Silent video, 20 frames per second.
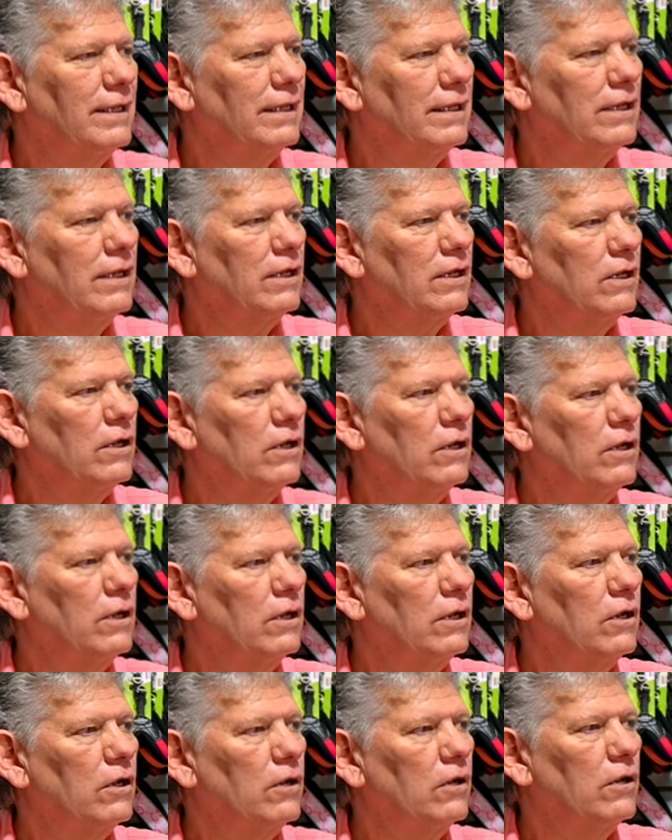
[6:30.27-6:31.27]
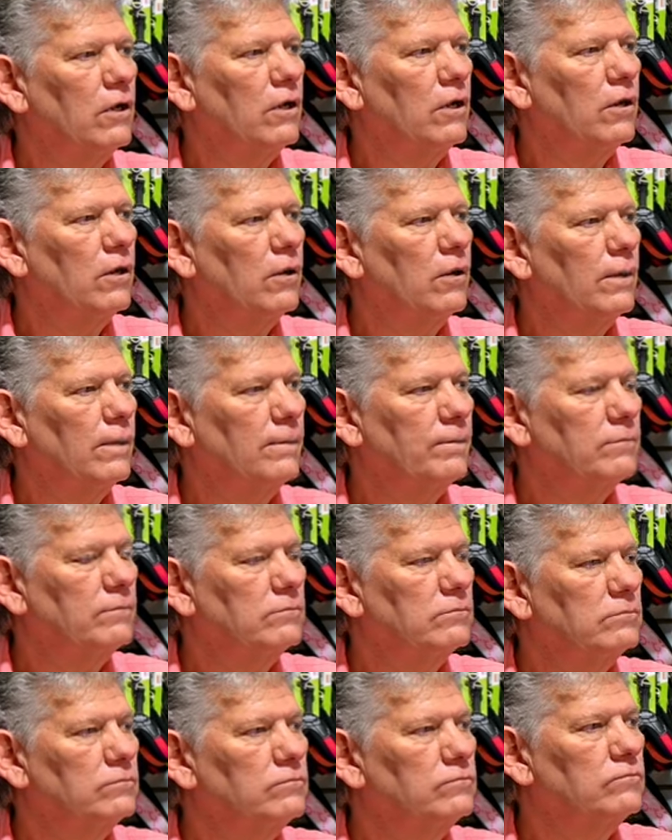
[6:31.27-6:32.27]

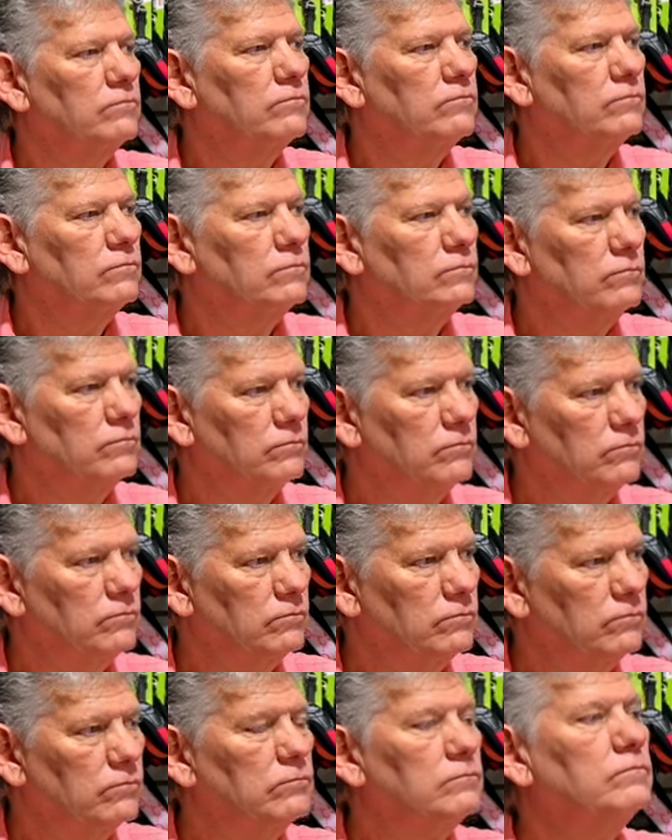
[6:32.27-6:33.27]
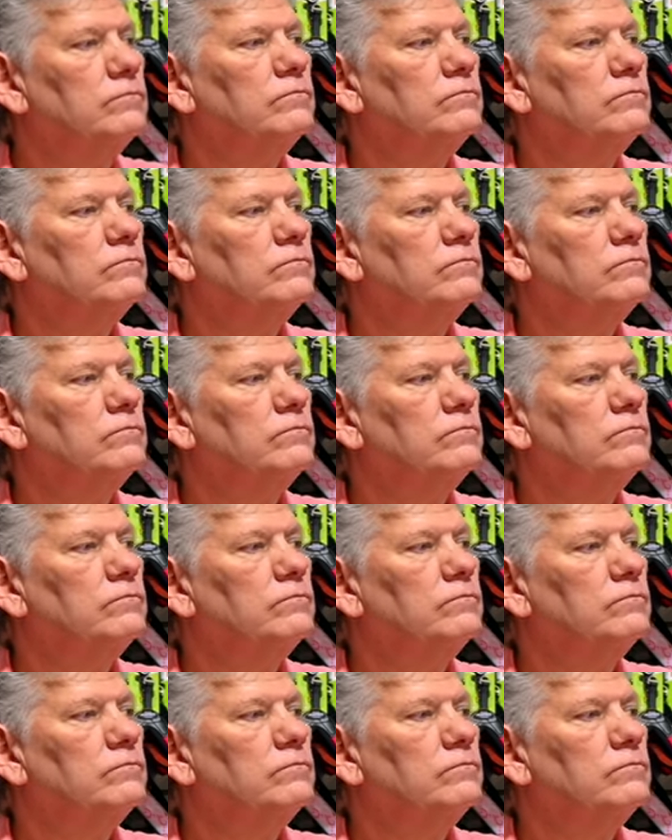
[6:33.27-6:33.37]
This person isn't speaking.